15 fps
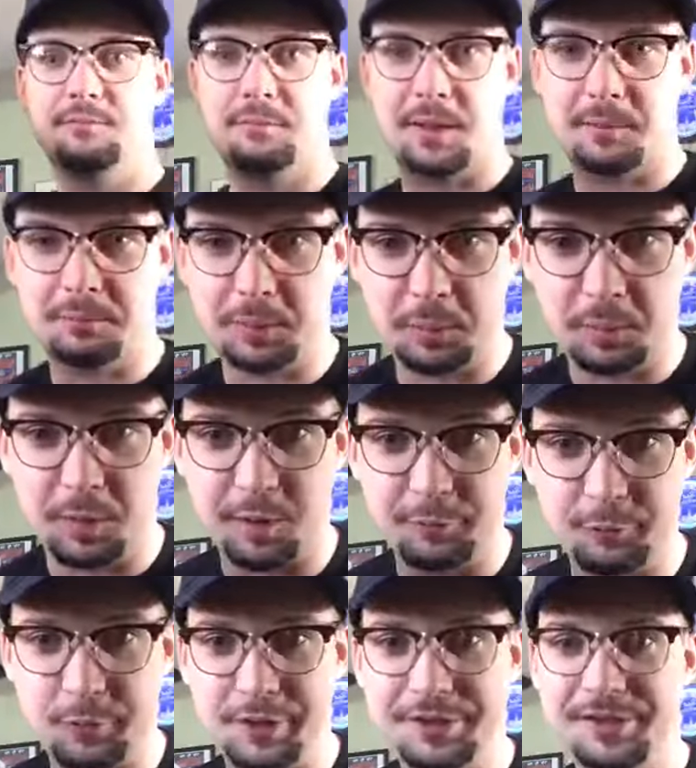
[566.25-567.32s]
about blew
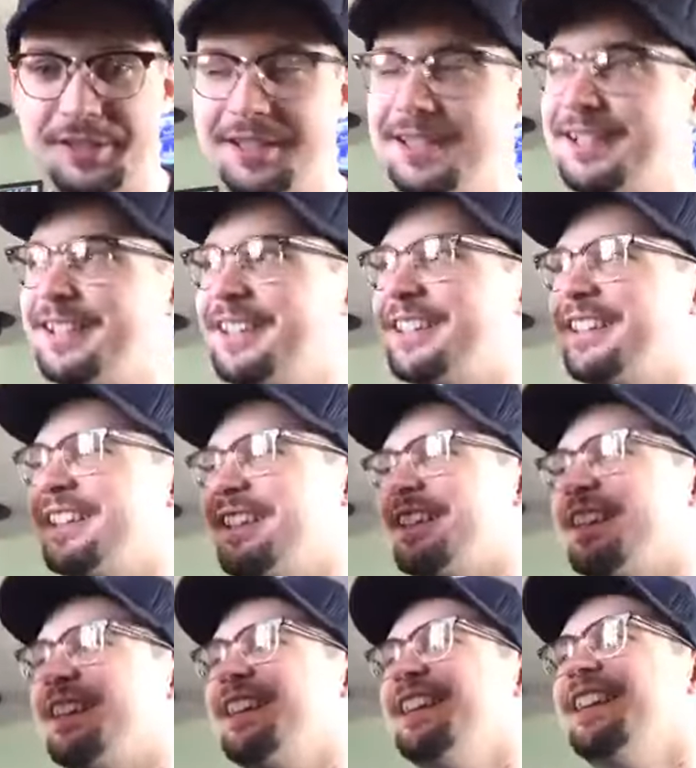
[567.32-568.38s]
off, and he said,
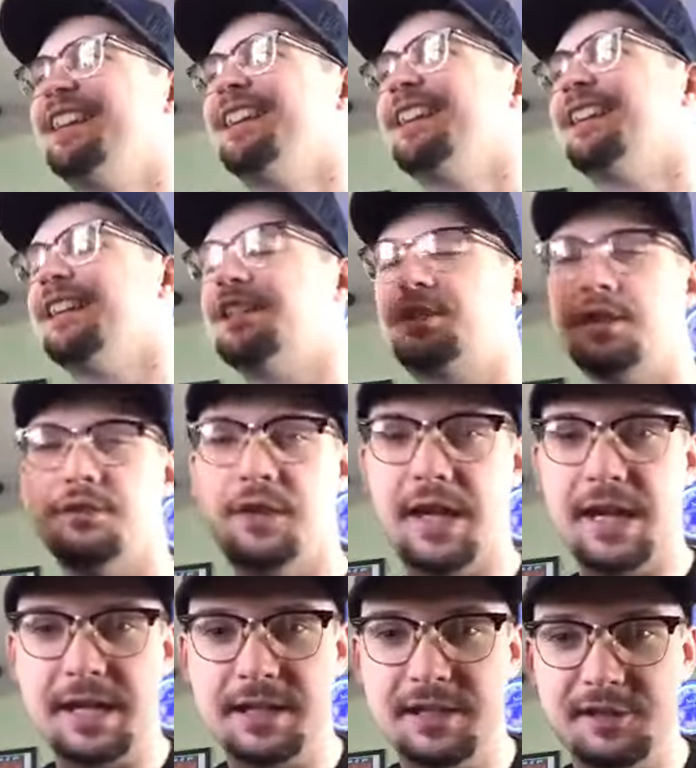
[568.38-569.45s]

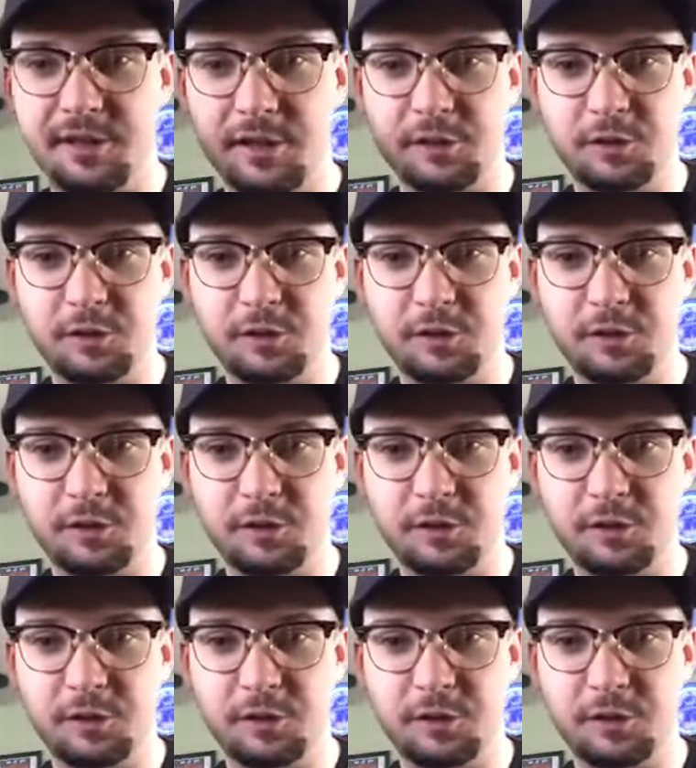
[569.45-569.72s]
"That is a